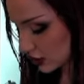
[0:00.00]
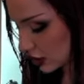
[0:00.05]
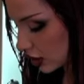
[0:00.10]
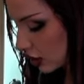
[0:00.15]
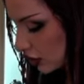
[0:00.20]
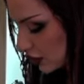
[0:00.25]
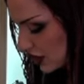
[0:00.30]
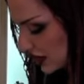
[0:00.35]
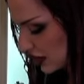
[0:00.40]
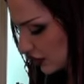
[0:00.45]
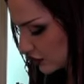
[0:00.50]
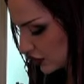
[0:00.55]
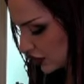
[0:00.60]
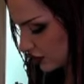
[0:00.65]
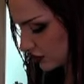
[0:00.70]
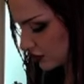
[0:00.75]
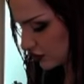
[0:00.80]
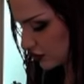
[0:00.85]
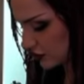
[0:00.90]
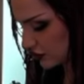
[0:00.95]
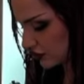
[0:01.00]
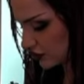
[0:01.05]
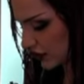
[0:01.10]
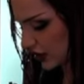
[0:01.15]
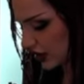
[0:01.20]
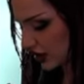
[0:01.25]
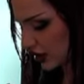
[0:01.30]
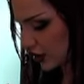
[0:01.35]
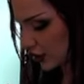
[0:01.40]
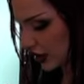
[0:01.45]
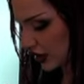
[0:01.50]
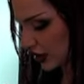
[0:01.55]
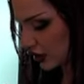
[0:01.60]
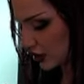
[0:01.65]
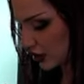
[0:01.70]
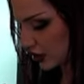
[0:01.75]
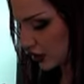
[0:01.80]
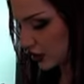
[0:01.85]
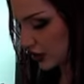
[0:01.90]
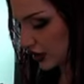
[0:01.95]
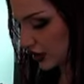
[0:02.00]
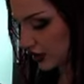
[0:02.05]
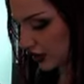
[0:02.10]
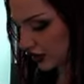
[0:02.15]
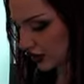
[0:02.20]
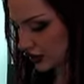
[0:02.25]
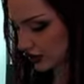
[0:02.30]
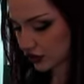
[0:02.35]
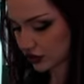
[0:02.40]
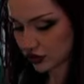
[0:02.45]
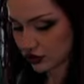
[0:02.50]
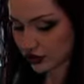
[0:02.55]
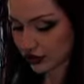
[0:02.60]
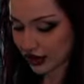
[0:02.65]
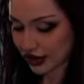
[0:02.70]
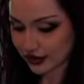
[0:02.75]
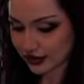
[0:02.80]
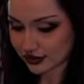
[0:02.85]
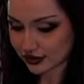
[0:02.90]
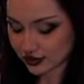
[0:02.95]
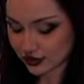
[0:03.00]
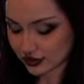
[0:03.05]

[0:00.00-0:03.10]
Oh, it's lifting very quick. Okay, that's great.